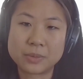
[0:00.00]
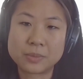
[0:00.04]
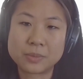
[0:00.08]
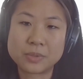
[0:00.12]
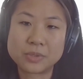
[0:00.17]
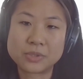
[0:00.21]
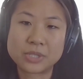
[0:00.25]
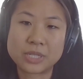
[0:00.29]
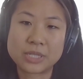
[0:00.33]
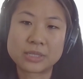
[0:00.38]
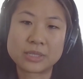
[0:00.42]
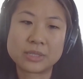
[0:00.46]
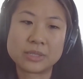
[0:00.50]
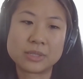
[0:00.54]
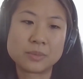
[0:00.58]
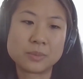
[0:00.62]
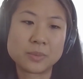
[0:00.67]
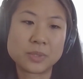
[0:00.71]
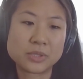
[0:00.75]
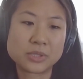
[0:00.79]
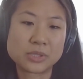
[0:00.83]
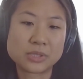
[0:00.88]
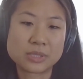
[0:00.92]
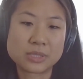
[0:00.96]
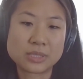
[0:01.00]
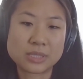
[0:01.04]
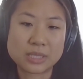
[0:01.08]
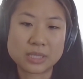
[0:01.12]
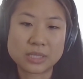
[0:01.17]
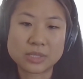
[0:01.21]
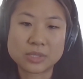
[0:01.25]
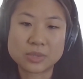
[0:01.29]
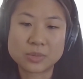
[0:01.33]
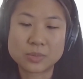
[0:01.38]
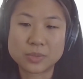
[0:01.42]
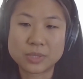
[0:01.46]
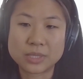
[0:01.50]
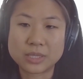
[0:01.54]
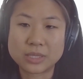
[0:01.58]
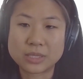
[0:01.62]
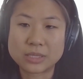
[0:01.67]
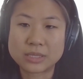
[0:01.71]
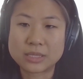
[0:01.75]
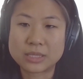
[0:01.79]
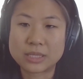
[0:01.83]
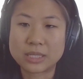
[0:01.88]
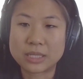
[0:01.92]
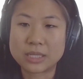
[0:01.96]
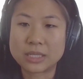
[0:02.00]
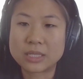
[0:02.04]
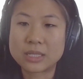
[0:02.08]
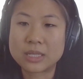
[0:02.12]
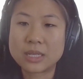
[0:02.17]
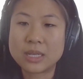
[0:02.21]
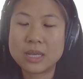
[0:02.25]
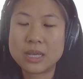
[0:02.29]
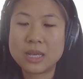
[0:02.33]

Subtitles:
protracted emergencies where it's like